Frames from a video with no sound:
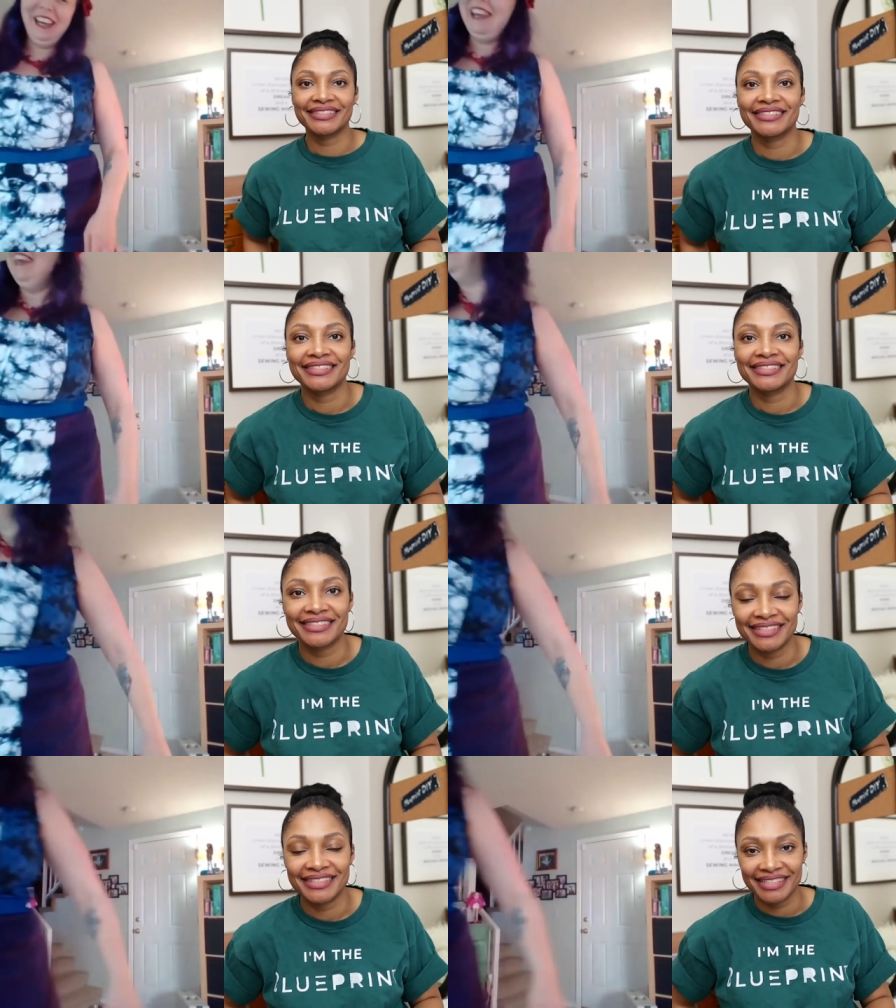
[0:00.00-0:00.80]

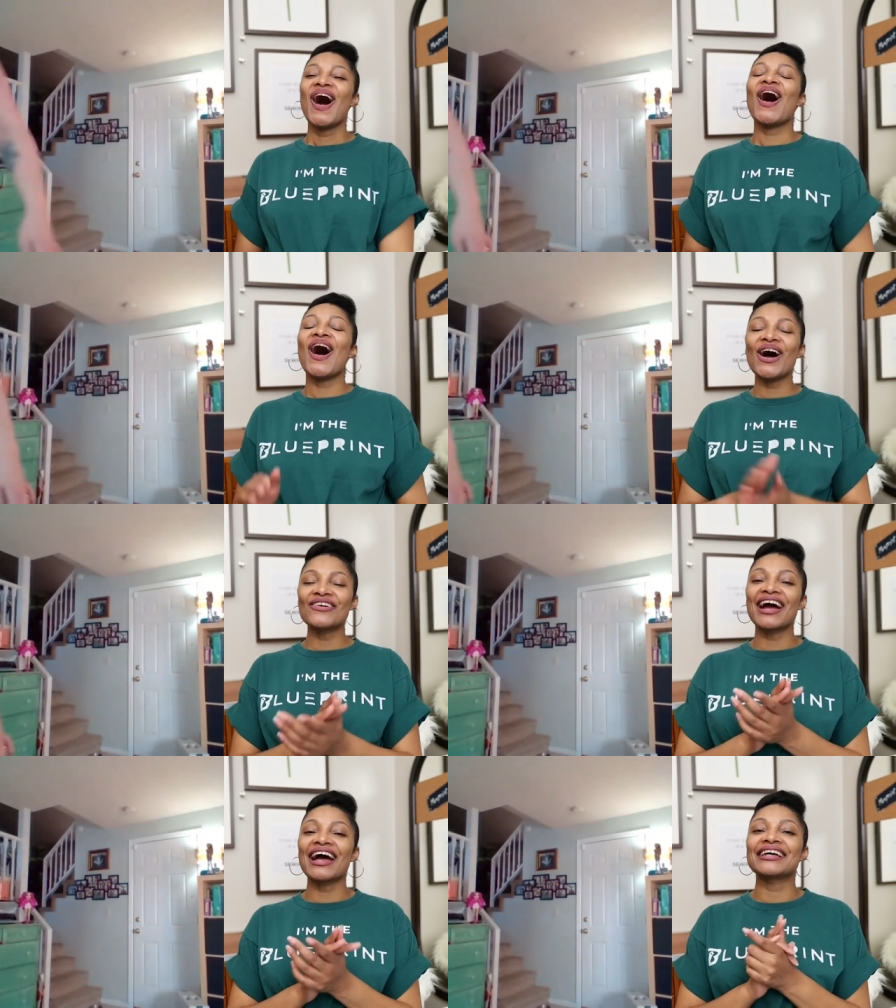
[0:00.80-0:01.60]
Good.
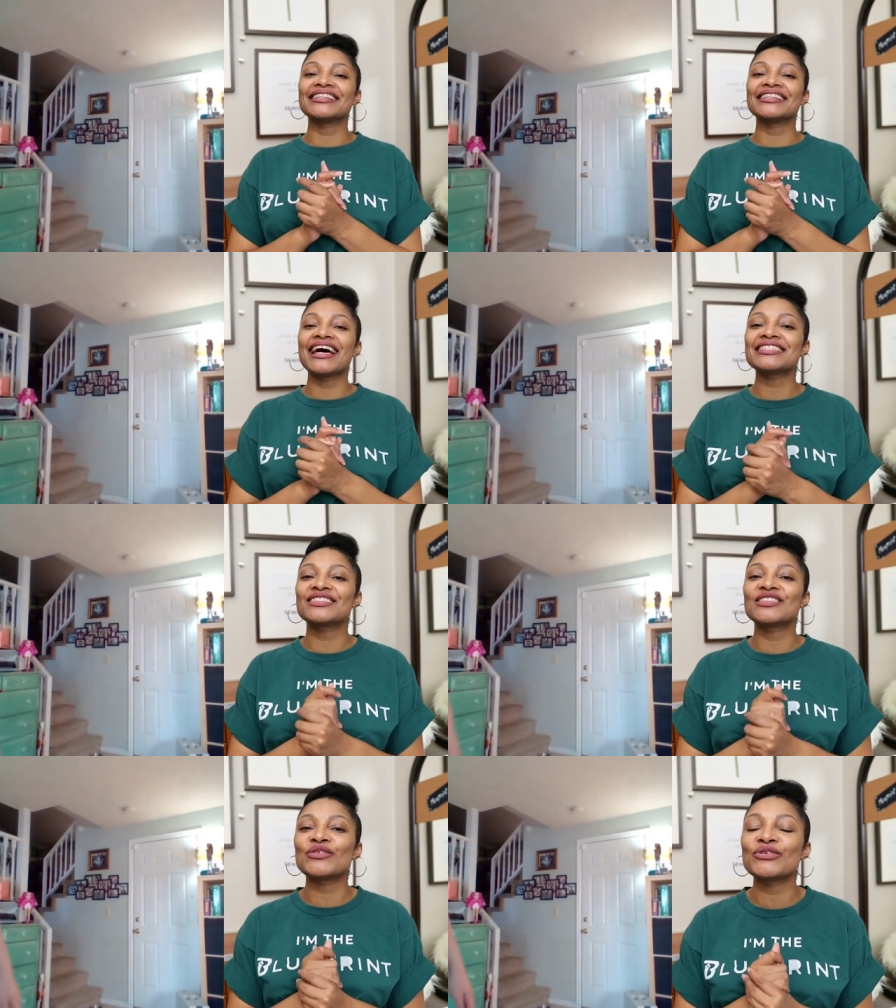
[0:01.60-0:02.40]
All right, let's
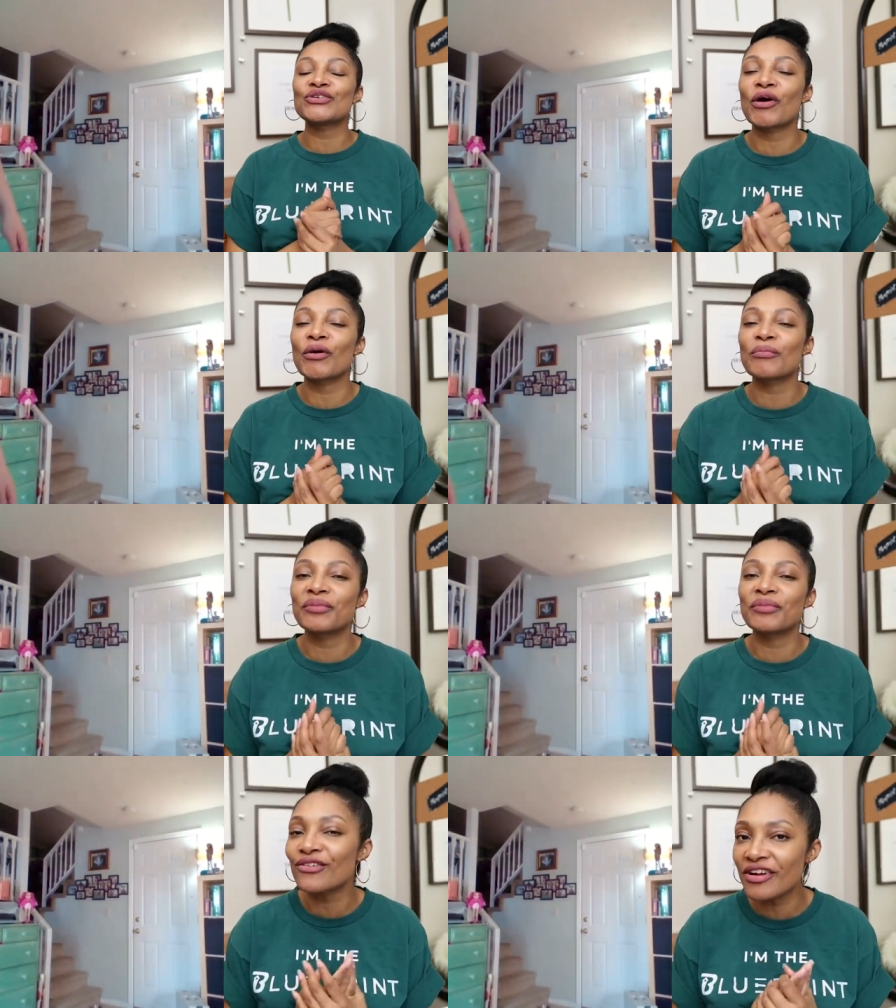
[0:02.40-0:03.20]
do your
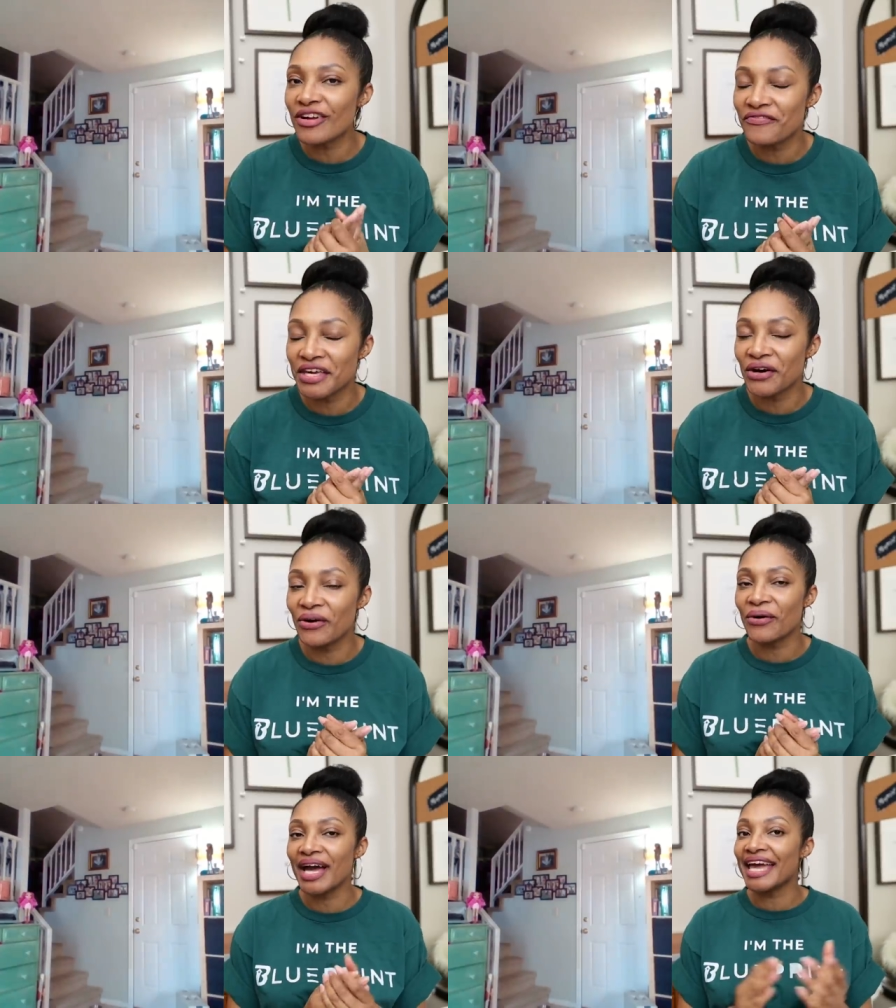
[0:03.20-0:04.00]
big
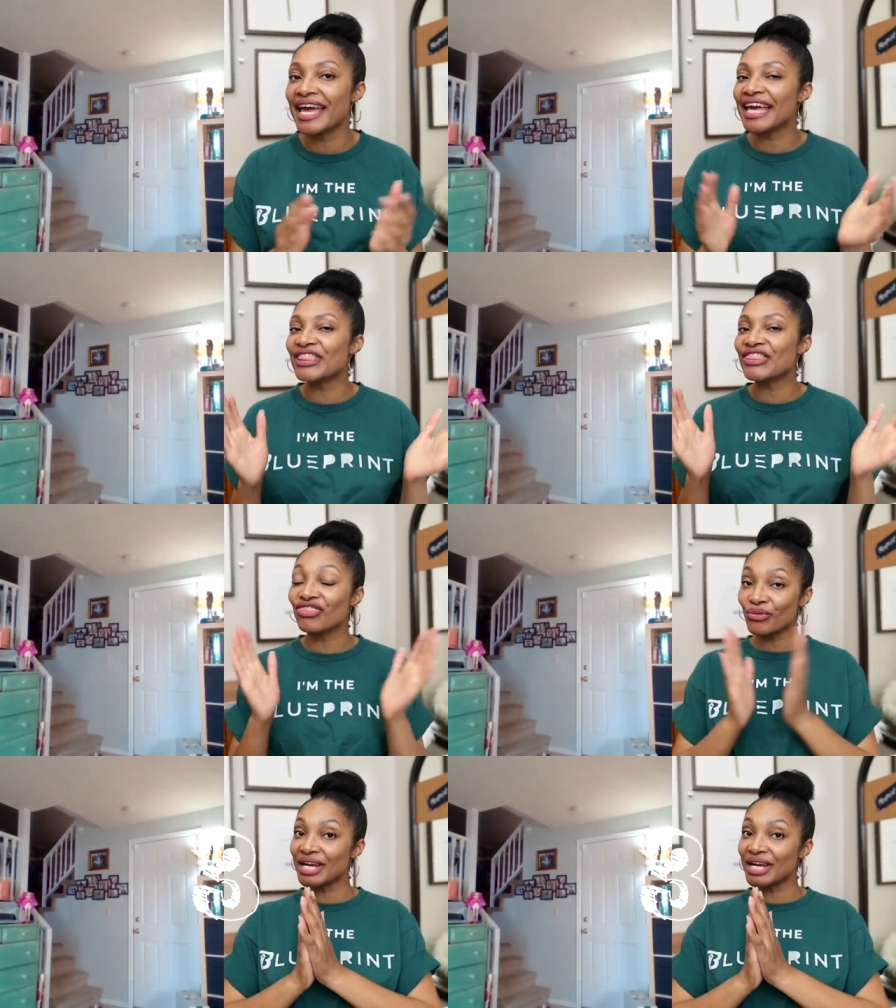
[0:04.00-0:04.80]
reveal in
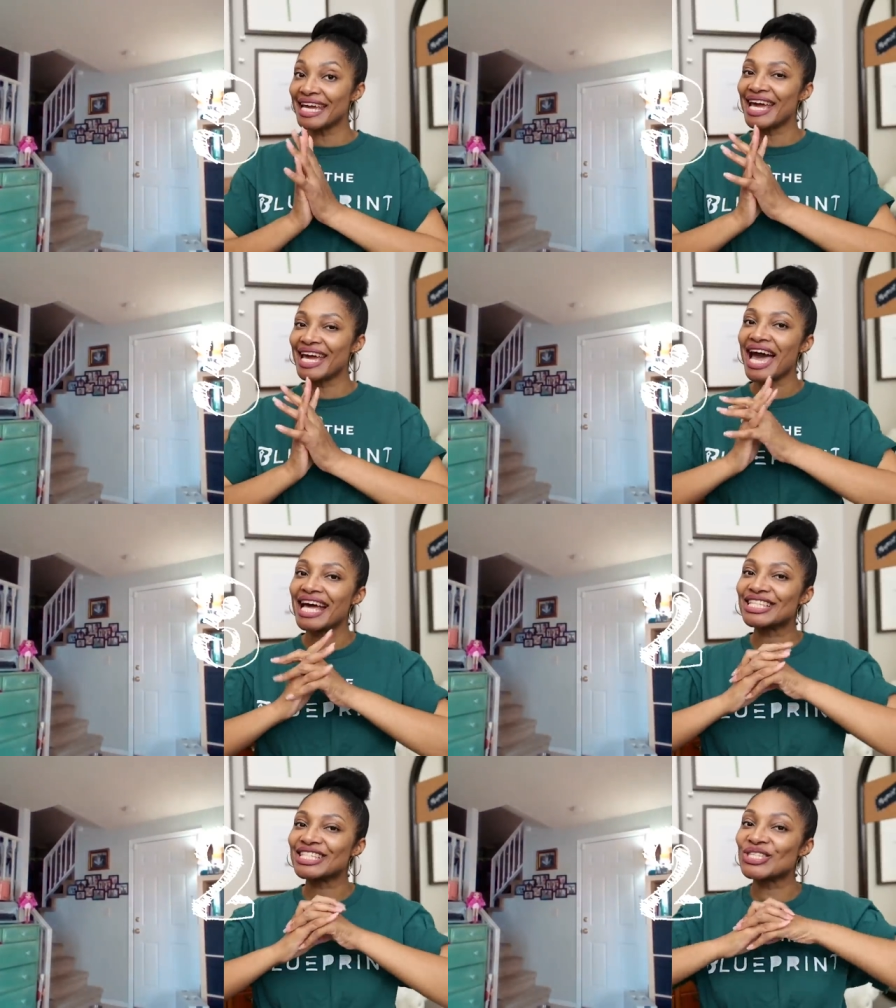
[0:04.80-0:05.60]
three,
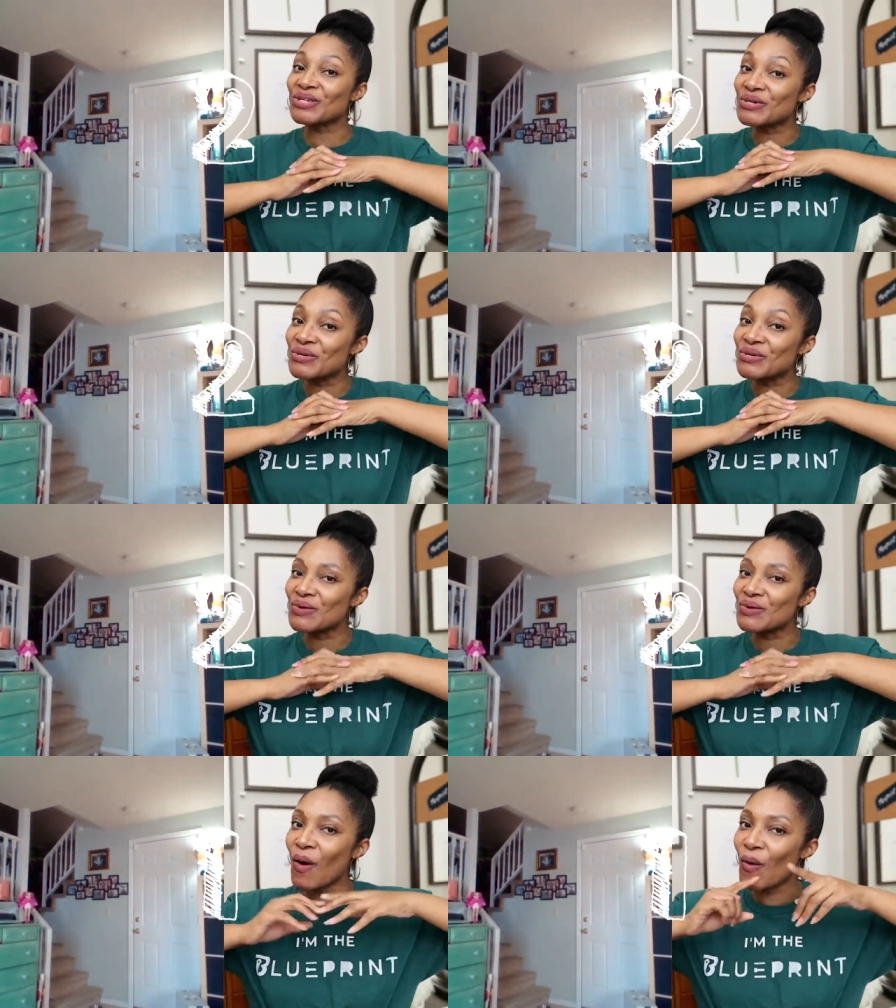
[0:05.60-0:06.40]
two,
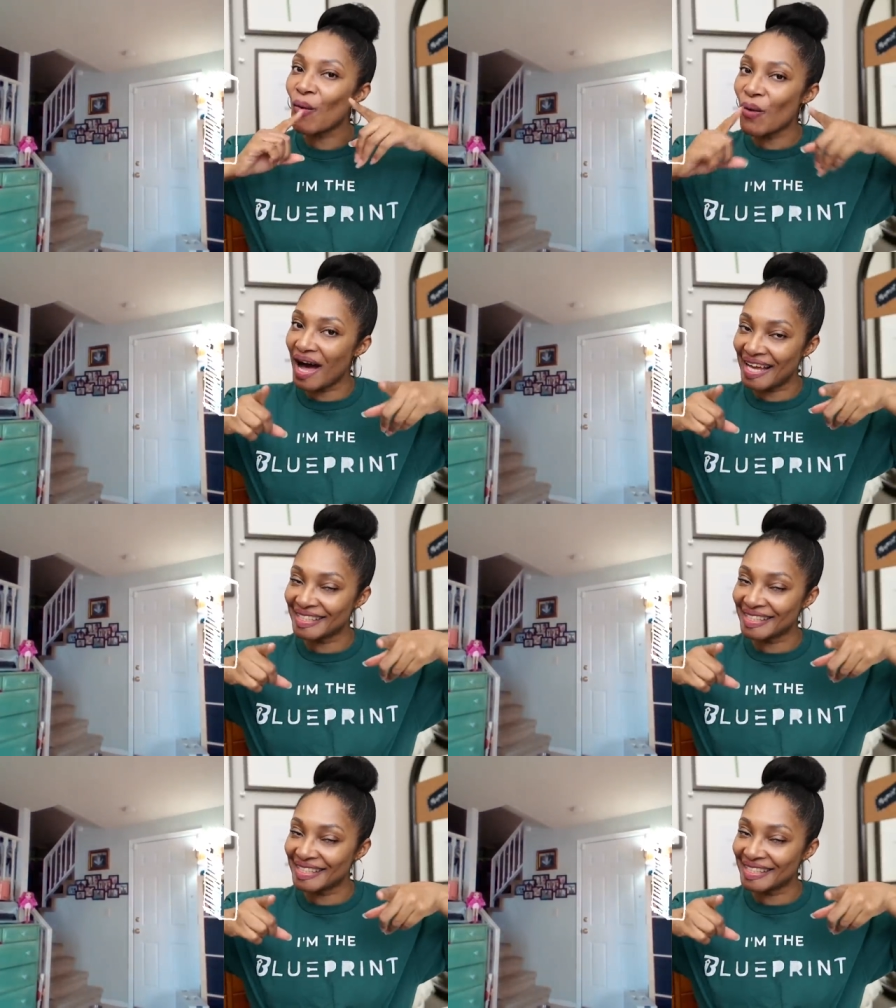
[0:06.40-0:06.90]
one.